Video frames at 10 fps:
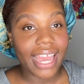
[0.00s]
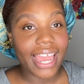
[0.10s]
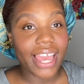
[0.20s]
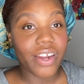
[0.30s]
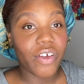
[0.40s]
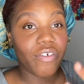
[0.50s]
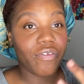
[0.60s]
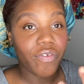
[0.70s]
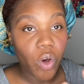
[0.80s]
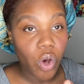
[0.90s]
And
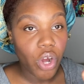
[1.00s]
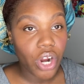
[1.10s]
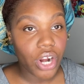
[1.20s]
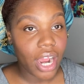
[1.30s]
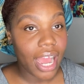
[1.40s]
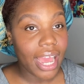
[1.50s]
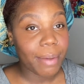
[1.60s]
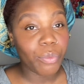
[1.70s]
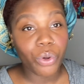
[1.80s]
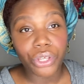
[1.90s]
4, I
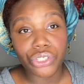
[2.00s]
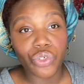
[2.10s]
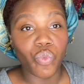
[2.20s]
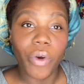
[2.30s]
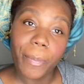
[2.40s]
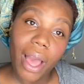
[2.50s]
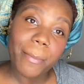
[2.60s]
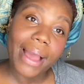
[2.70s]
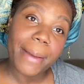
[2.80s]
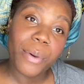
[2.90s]
am going to whip out
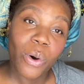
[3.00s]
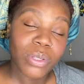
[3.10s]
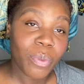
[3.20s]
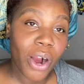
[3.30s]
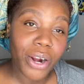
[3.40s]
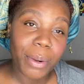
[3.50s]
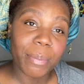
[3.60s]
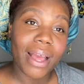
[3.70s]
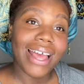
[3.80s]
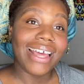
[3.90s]
my
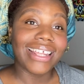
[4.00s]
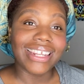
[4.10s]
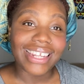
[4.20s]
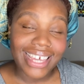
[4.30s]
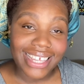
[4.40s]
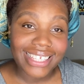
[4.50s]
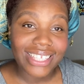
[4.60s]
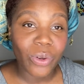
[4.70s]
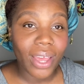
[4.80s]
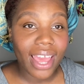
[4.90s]
postpartum list,
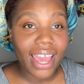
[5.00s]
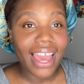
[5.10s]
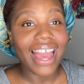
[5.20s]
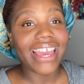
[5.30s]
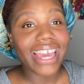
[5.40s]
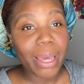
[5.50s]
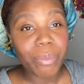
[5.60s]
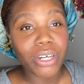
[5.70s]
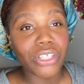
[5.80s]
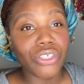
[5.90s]
okay? I am
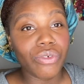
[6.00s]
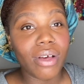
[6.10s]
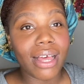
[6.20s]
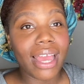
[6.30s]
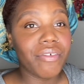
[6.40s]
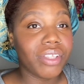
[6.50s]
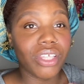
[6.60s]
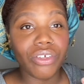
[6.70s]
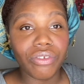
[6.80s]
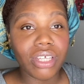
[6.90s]
gonna do
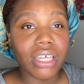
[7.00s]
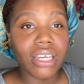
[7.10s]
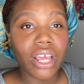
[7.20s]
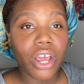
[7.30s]
everything you need